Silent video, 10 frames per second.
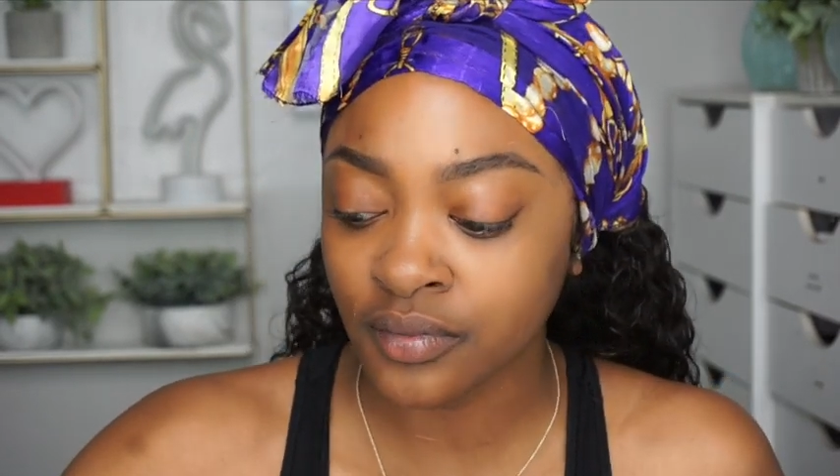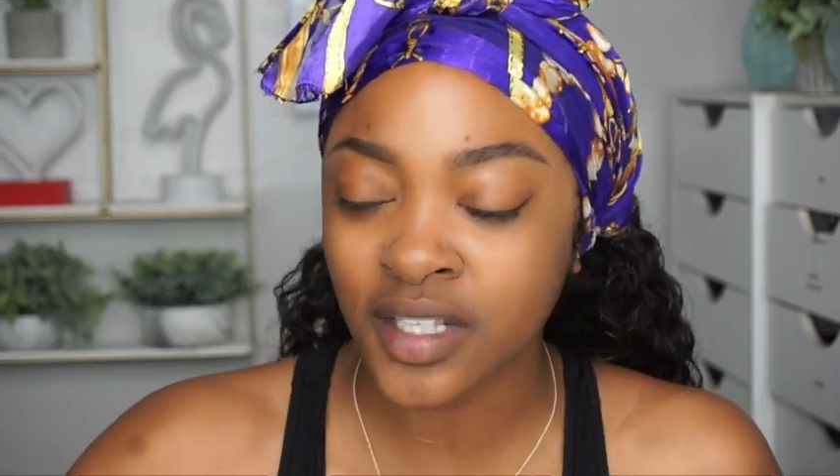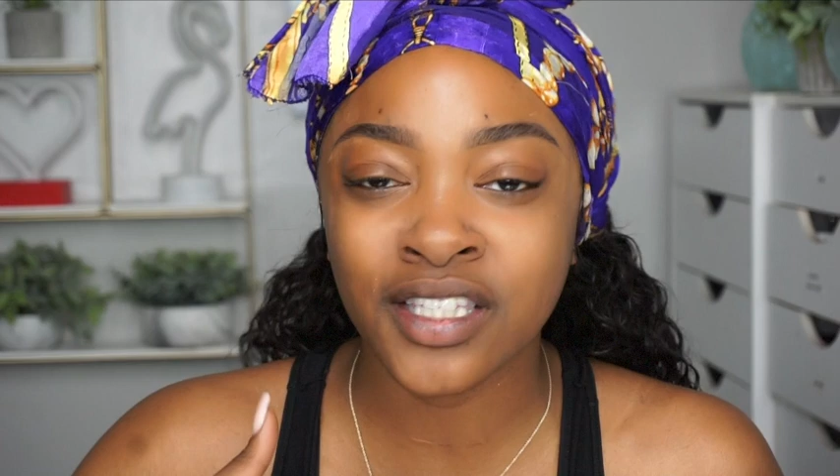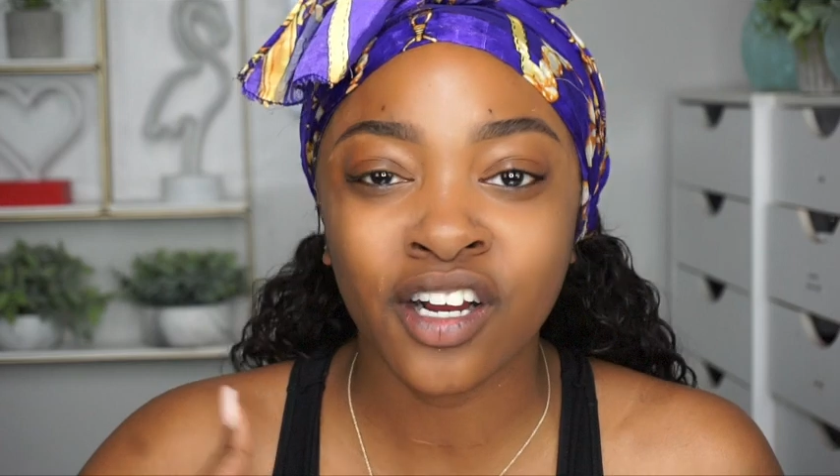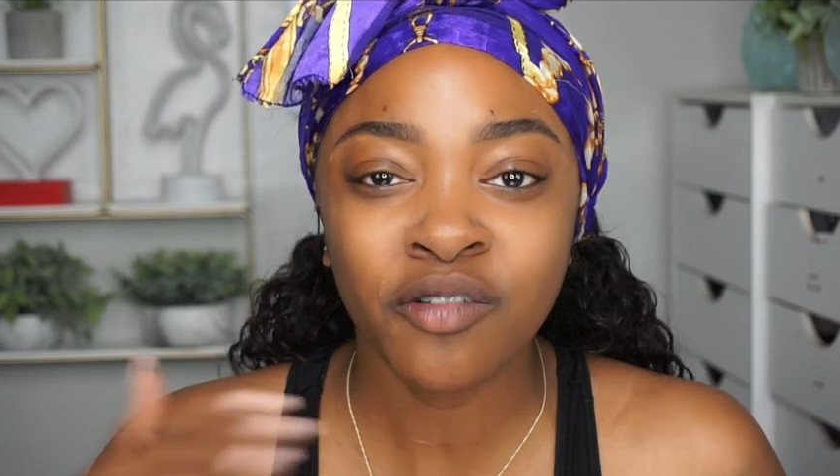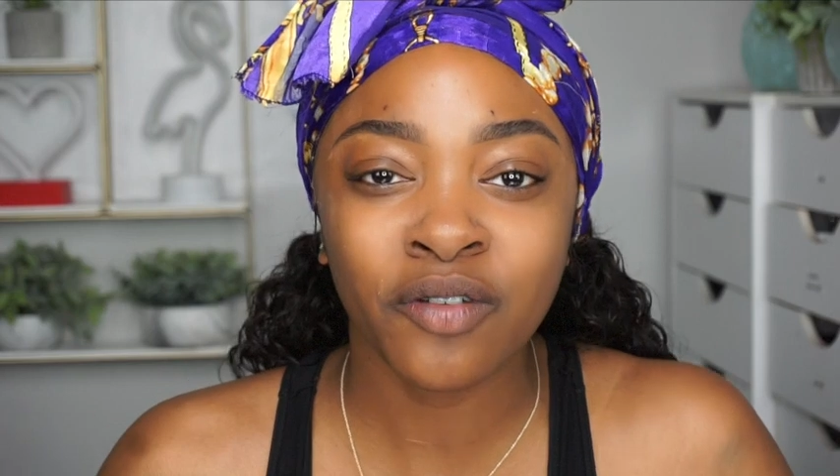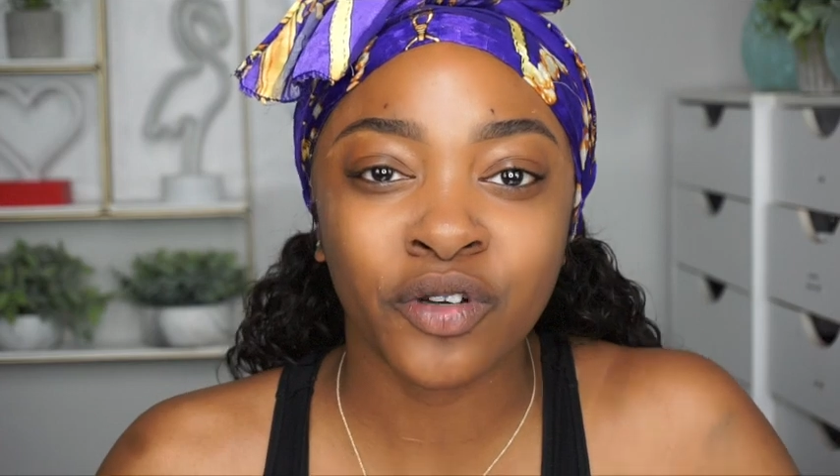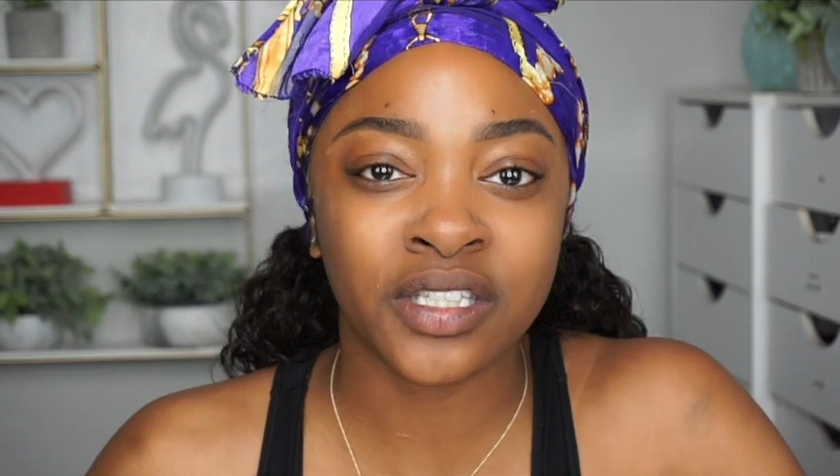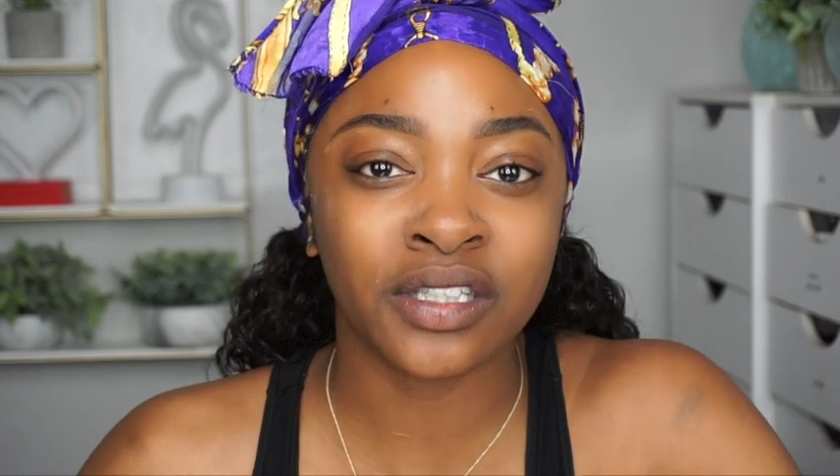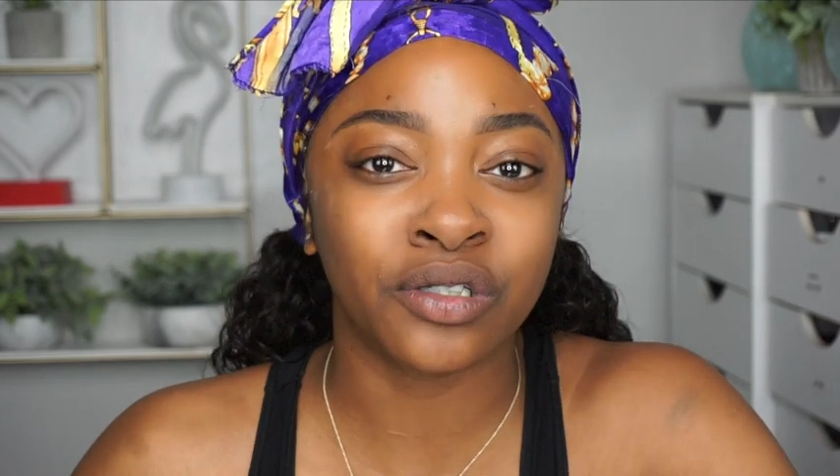sorry if my
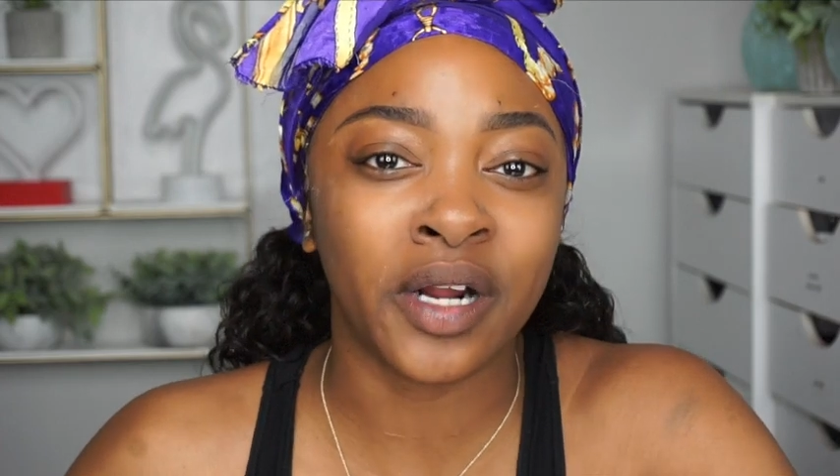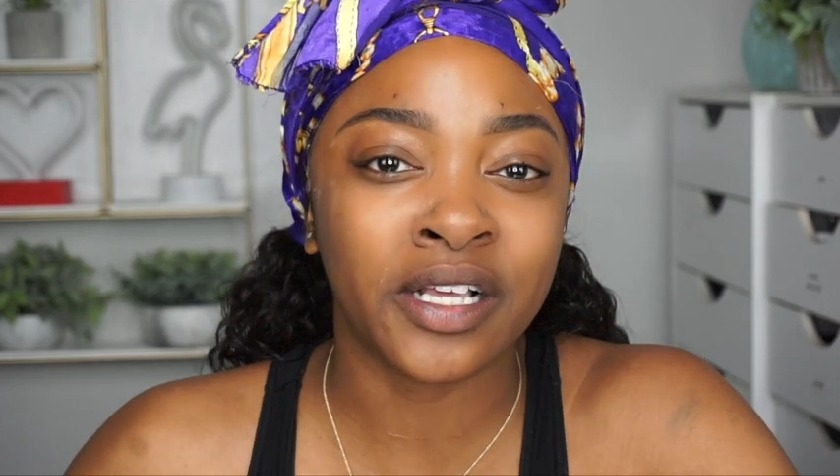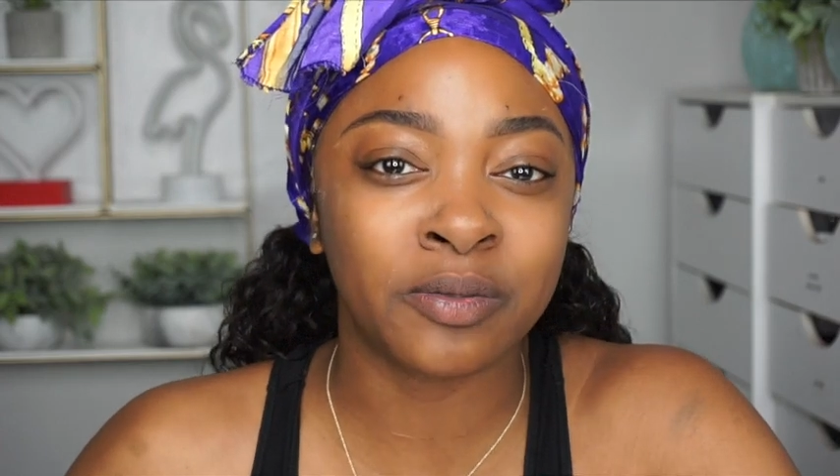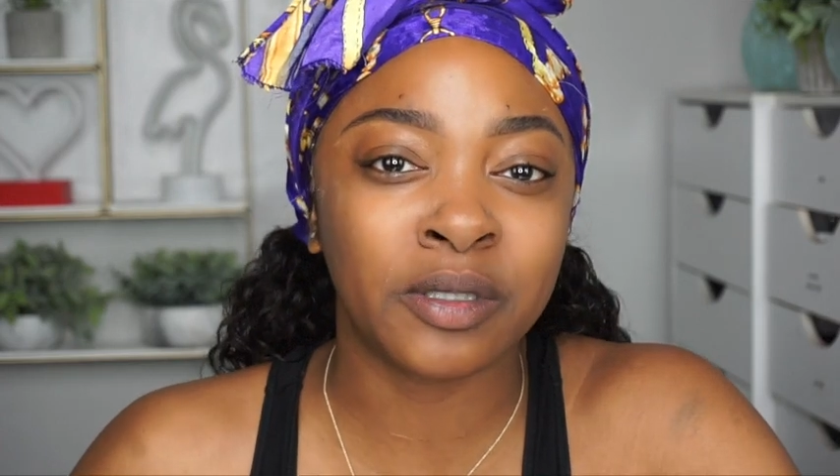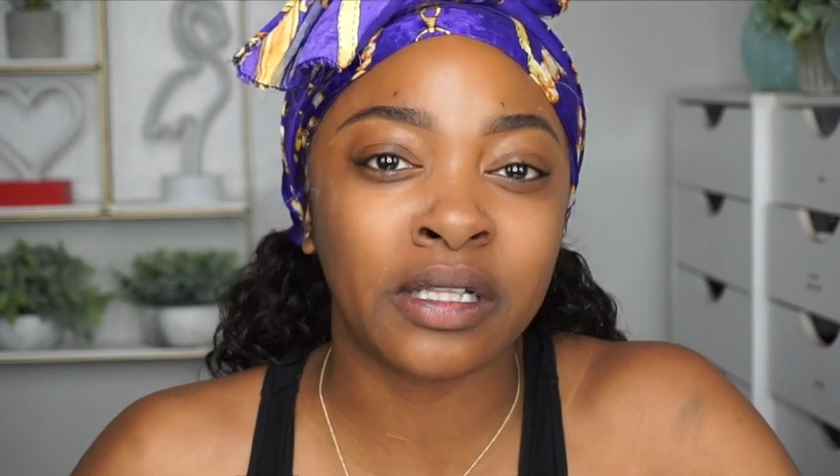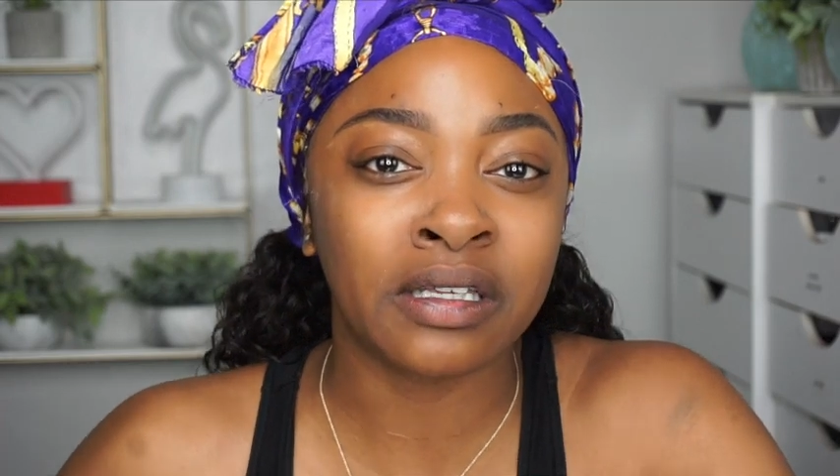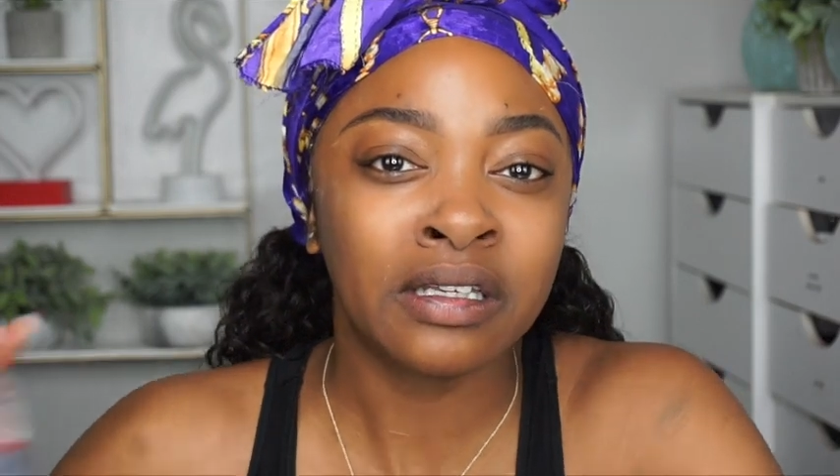voice is a little raspy, like,